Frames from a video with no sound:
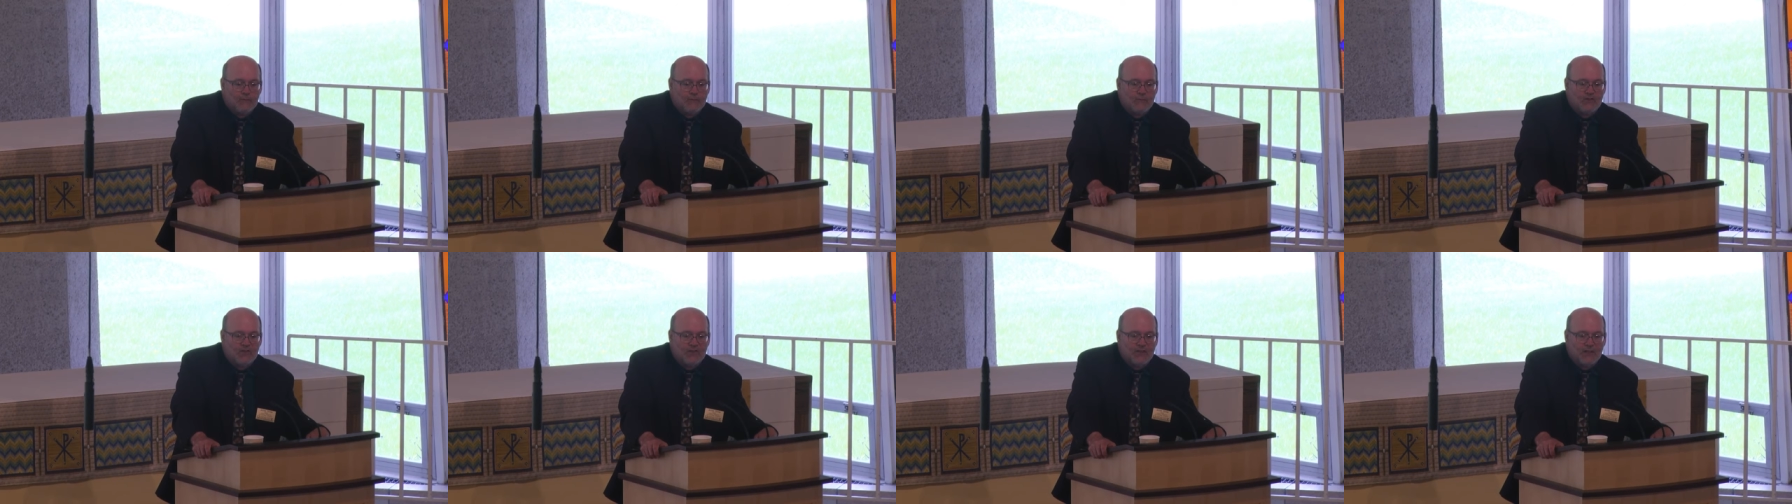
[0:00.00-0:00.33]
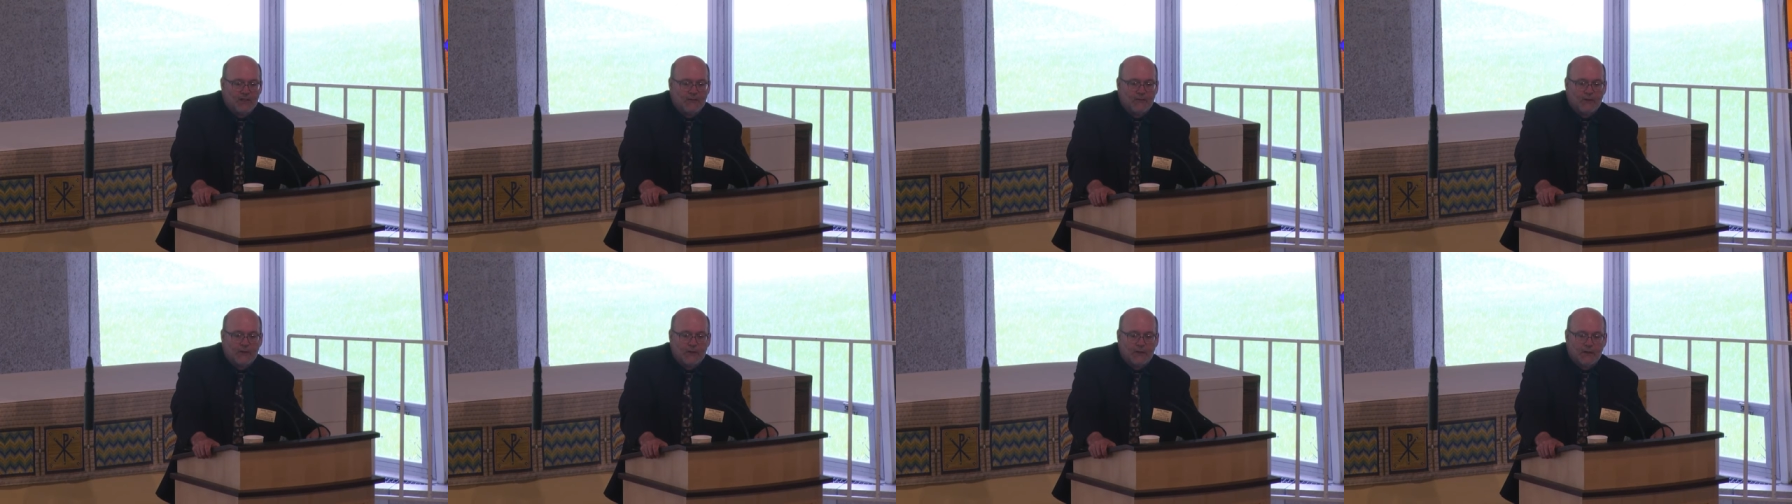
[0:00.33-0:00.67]

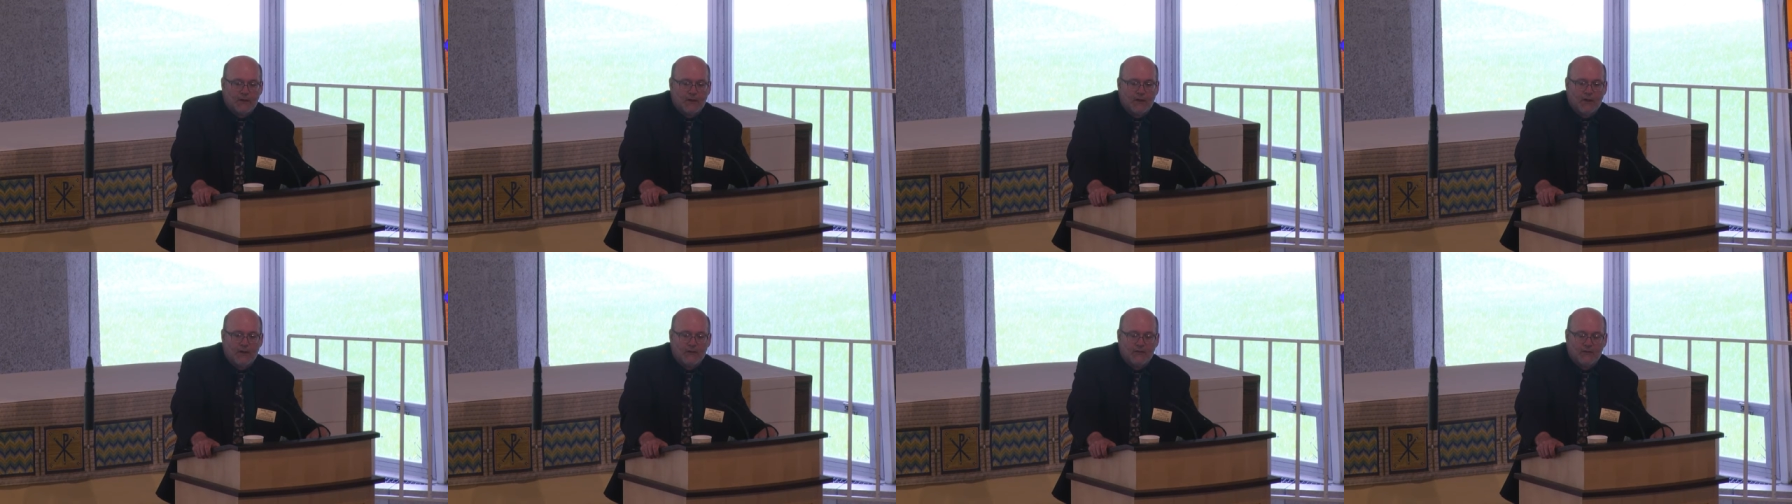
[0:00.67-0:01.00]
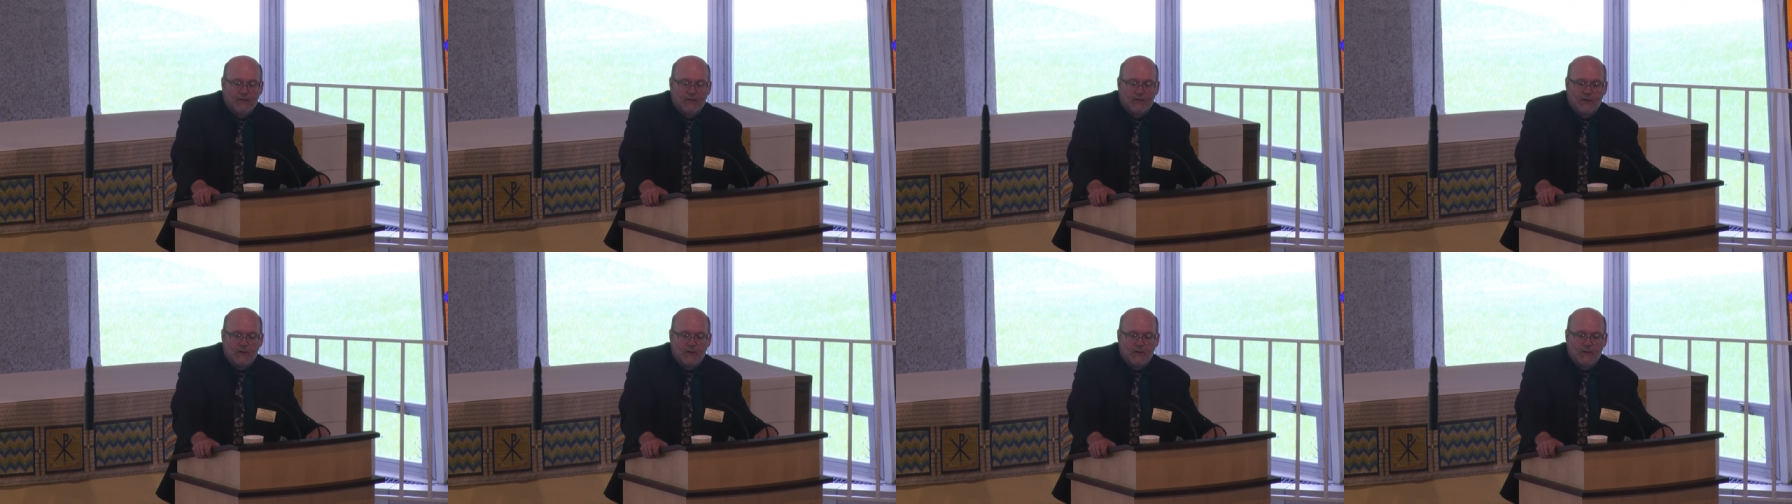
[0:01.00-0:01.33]
significant loss
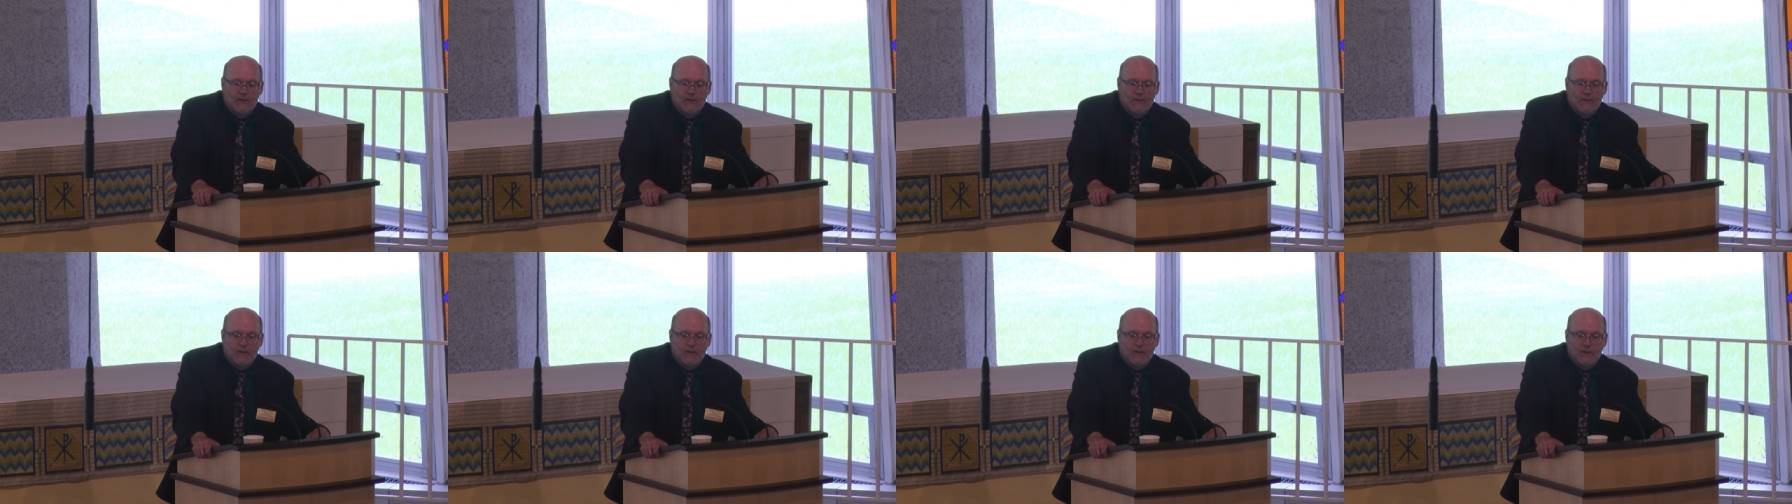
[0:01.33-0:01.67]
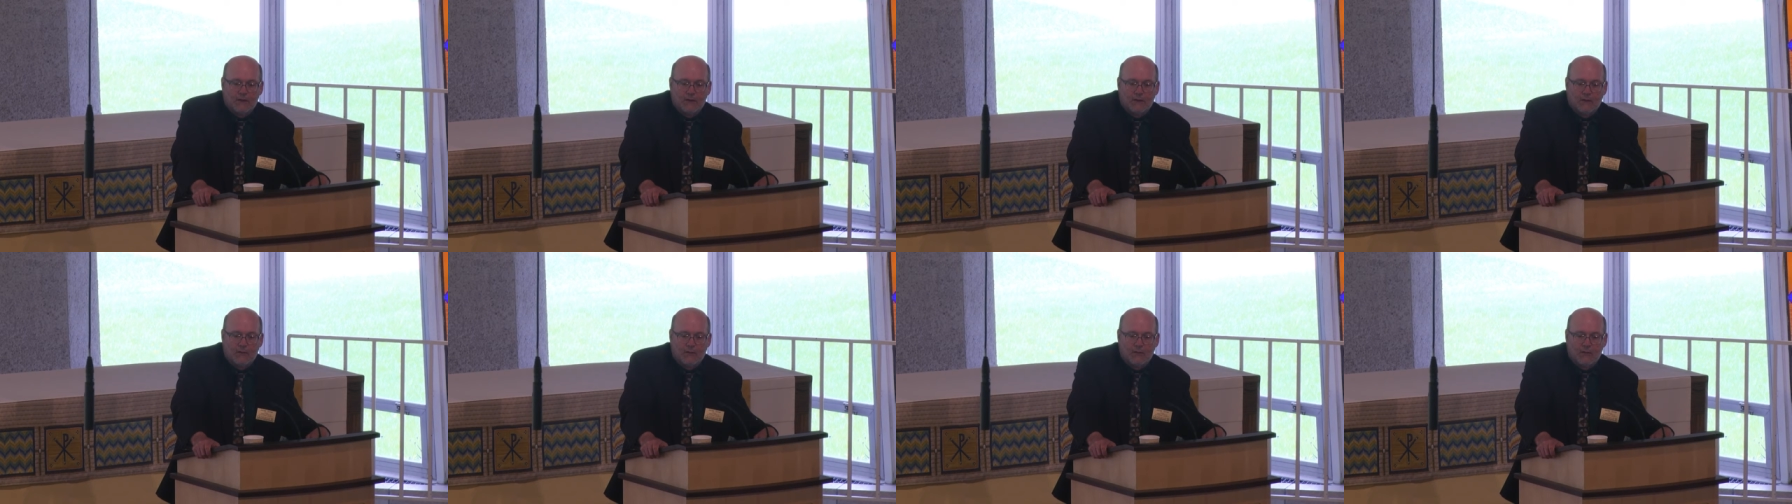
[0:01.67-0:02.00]
of yield in
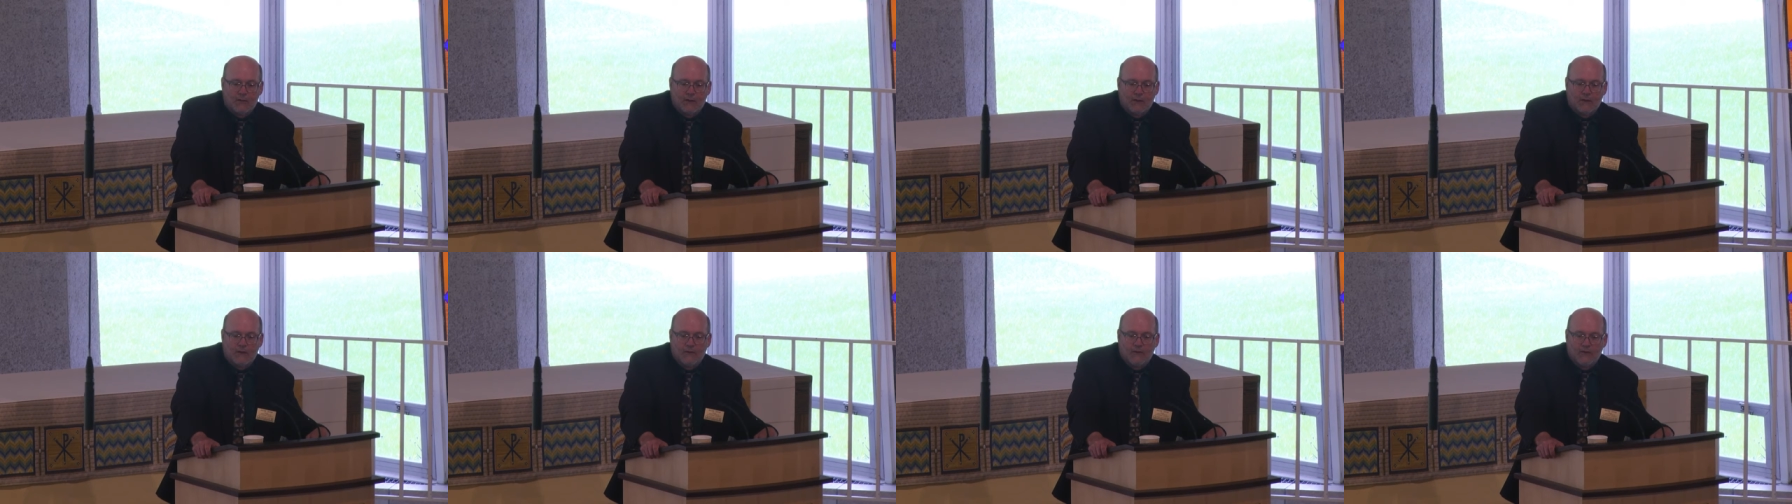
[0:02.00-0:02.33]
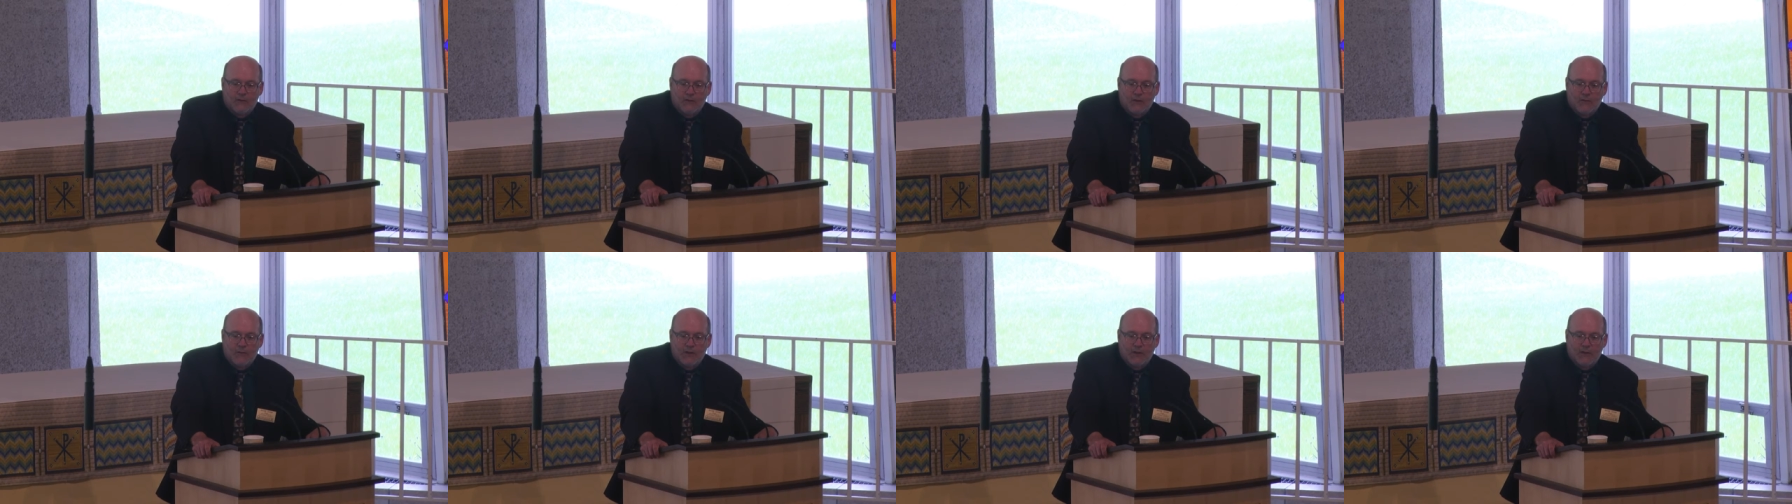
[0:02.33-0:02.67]
their corn and
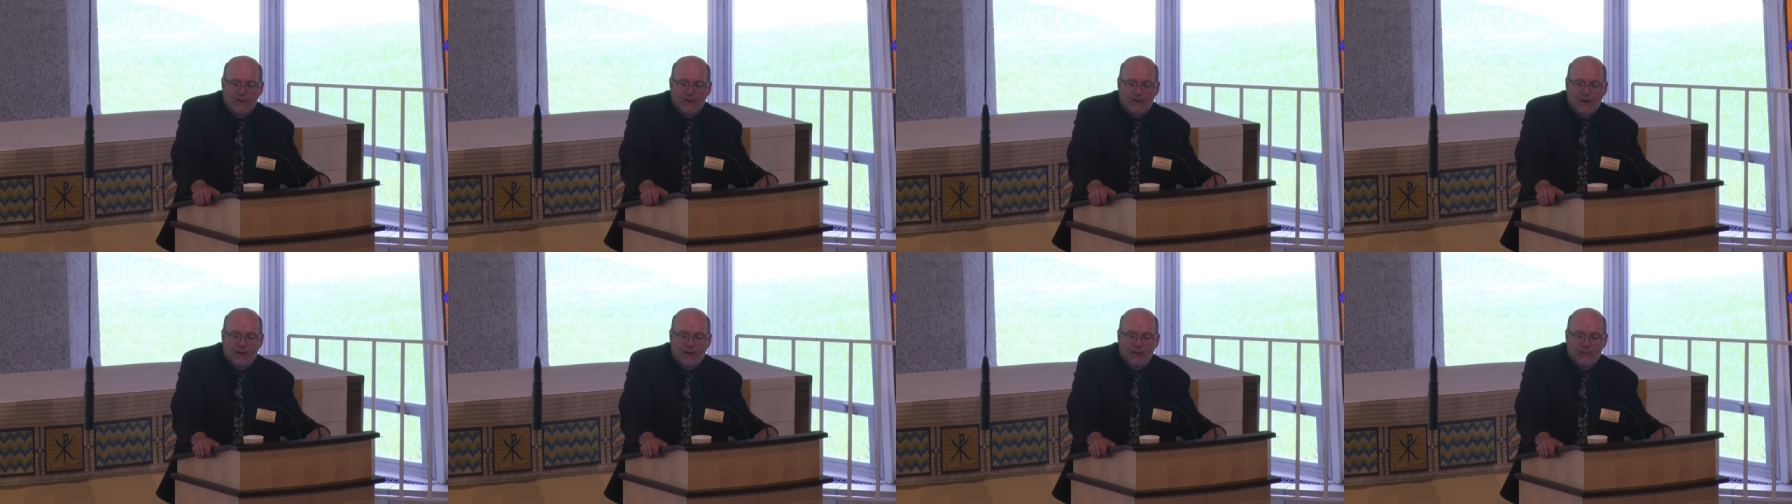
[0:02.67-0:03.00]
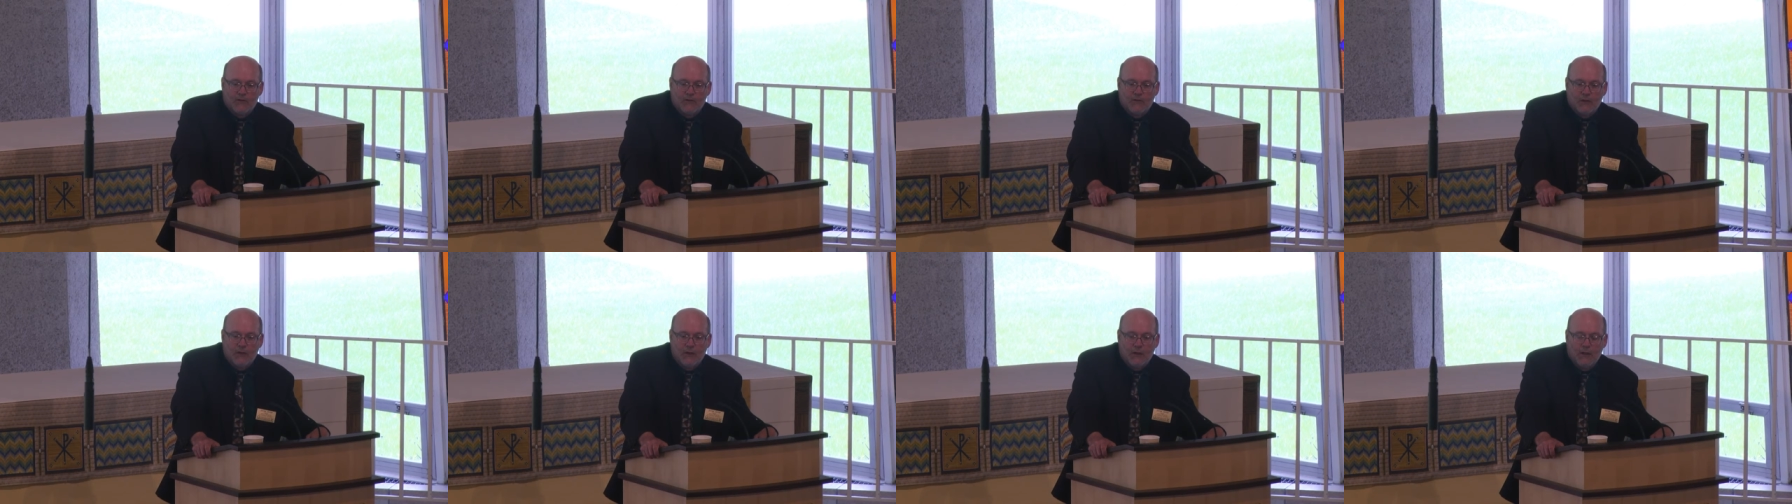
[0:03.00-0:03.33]
soybean
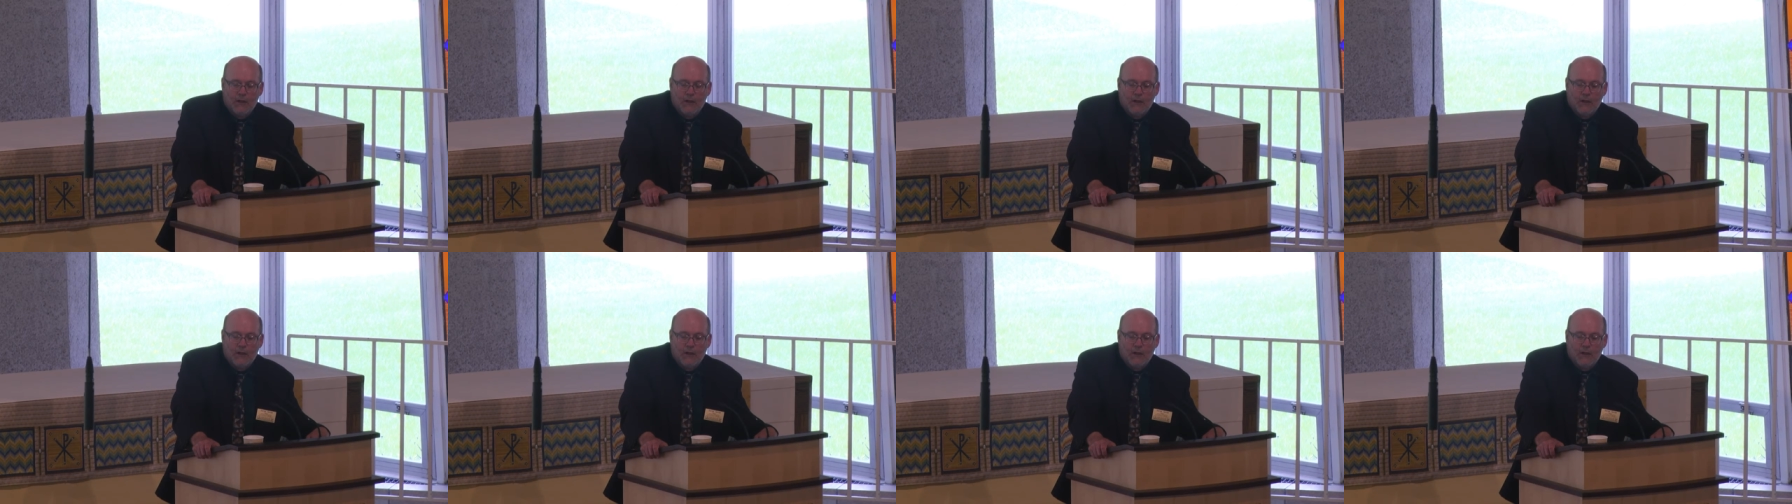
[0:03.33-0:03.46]
crops.